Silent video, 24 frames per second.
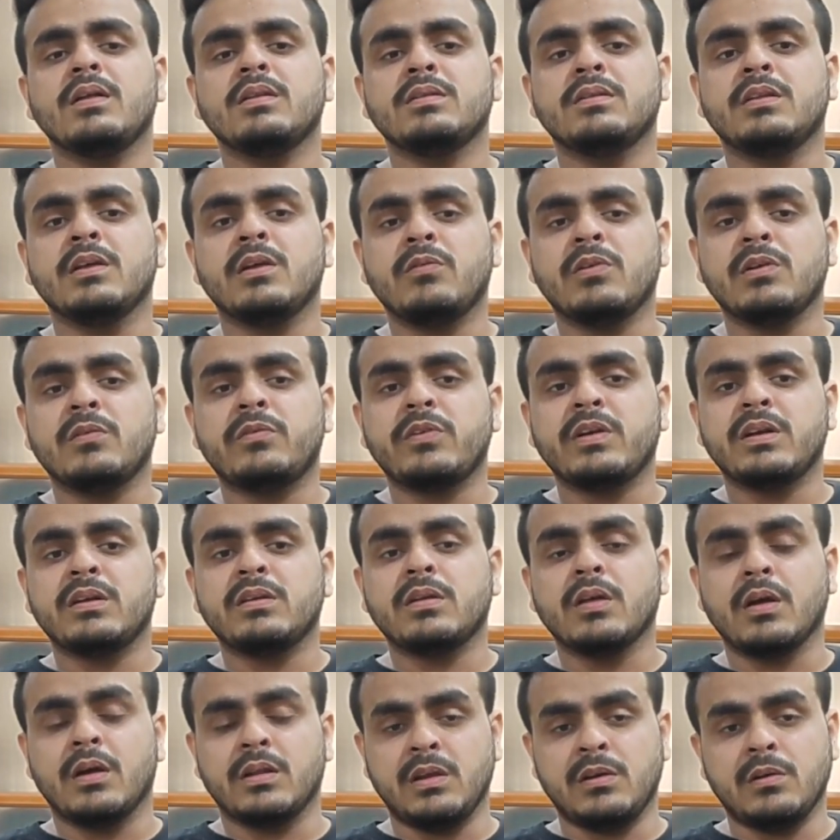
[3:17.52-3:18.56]
they will think
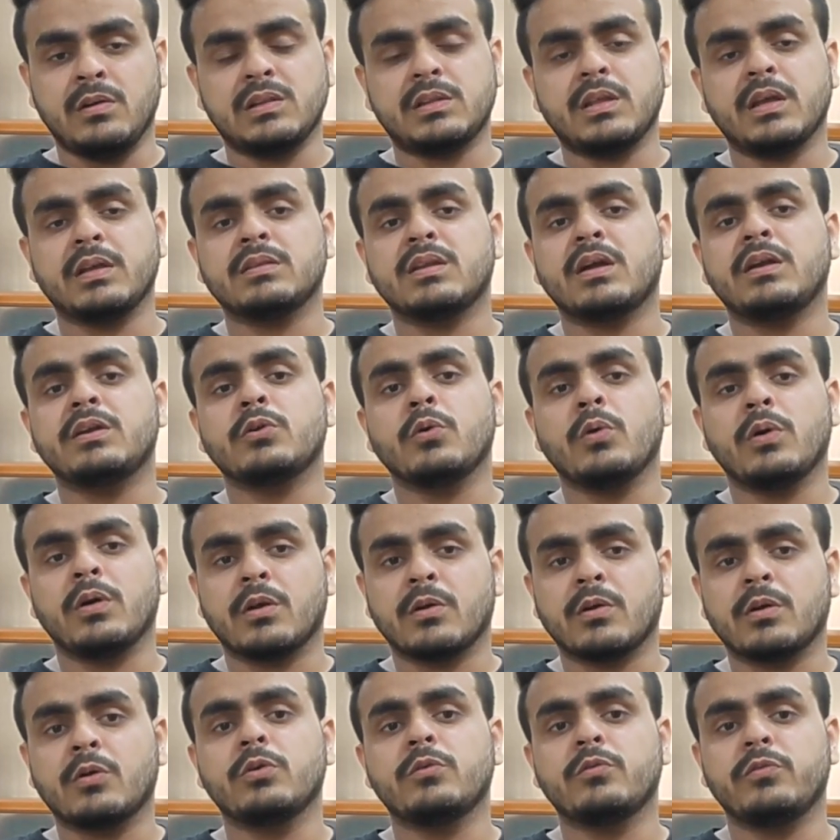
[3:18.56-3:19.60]
that you are
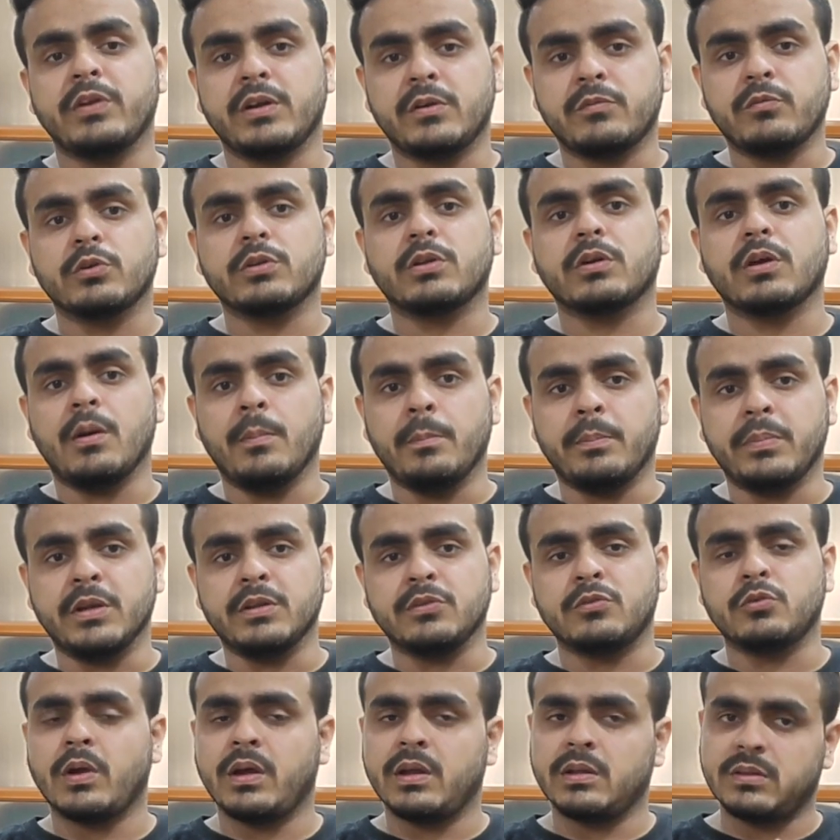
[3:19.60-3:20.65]
a good fit for the company.
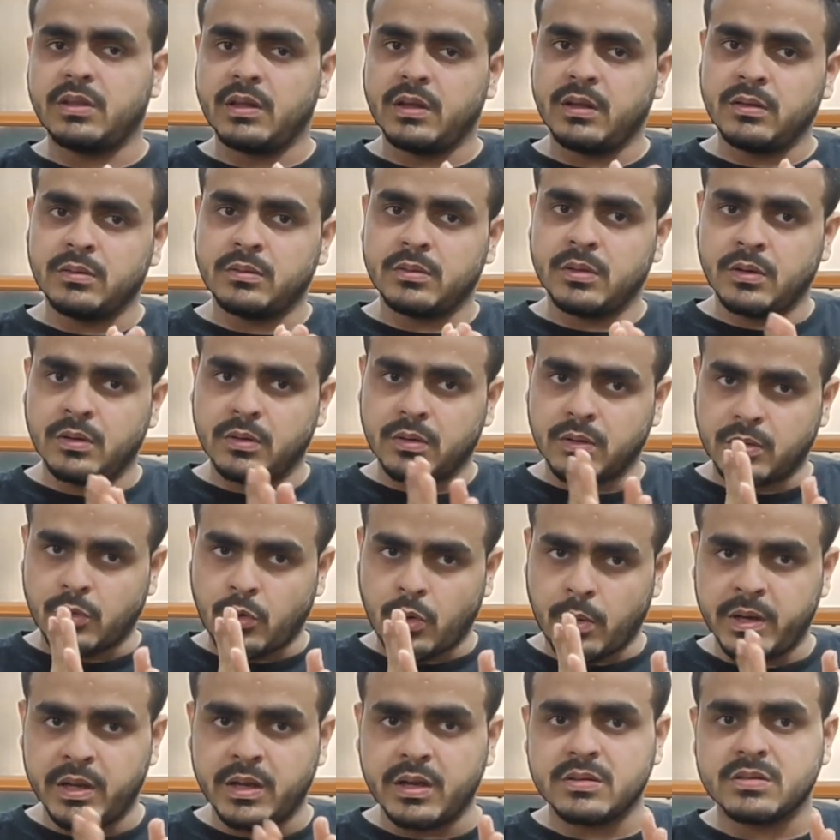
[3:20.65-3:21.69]
So I think the
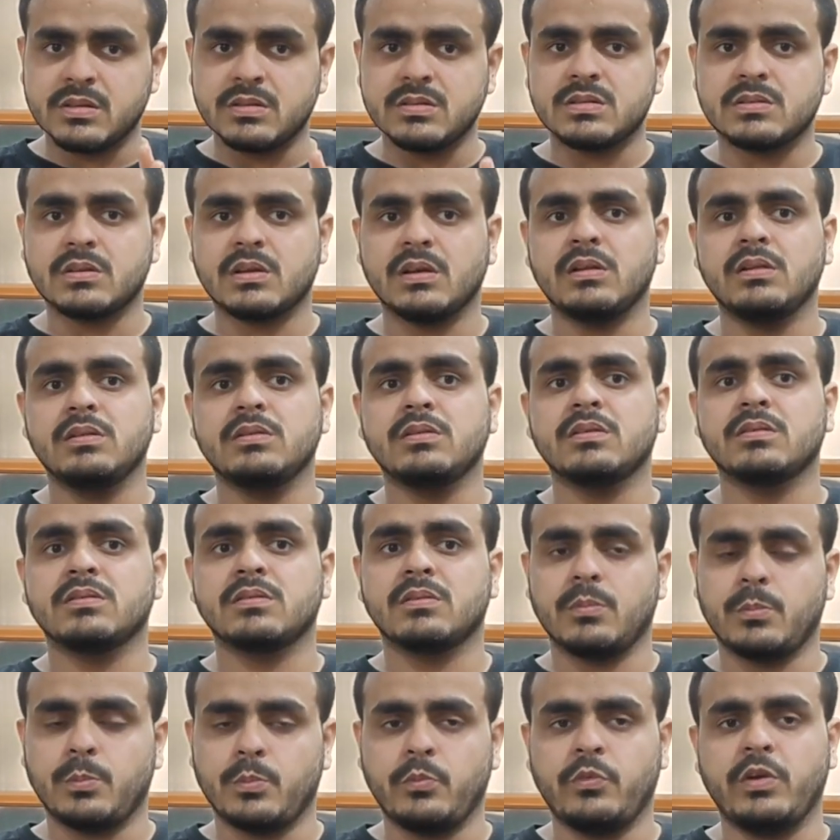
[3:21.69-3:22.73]
communication skills is
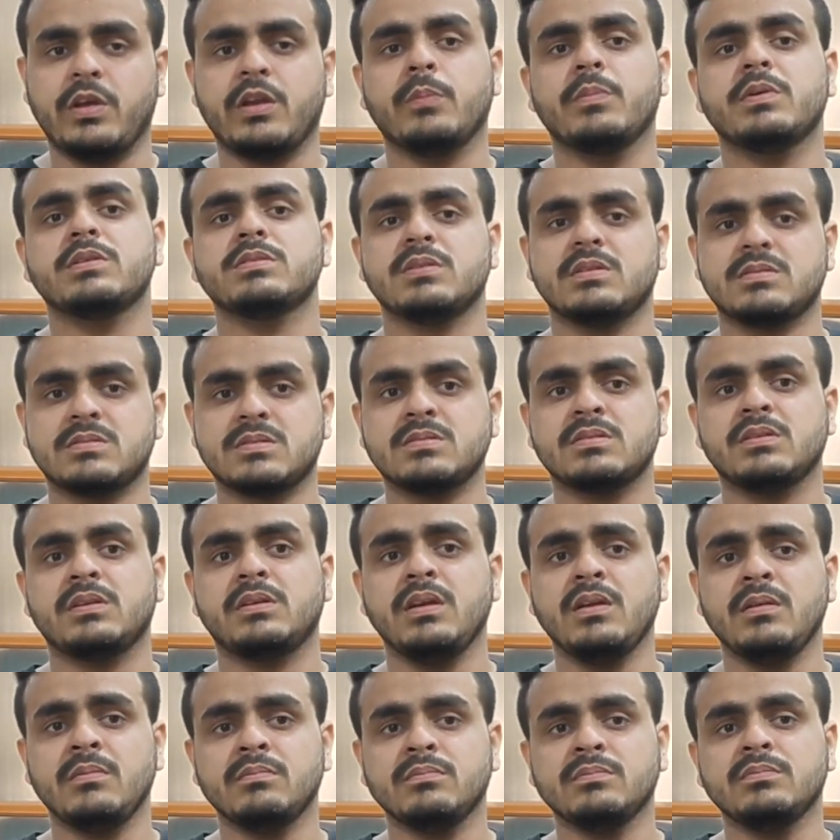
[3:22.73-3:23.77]
very much
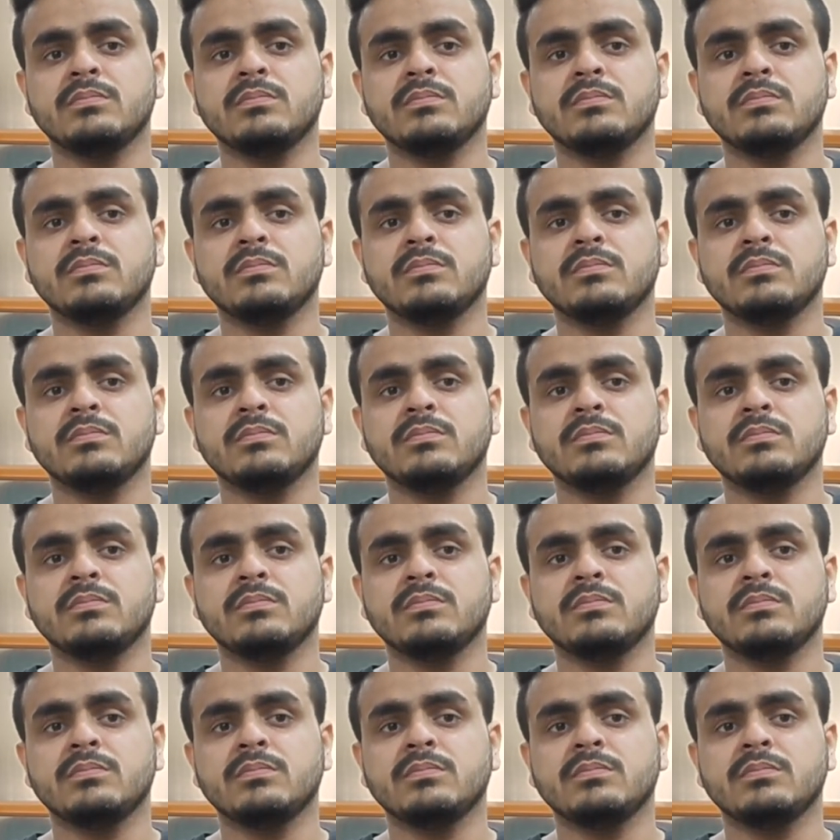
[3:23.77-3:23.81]
necessity.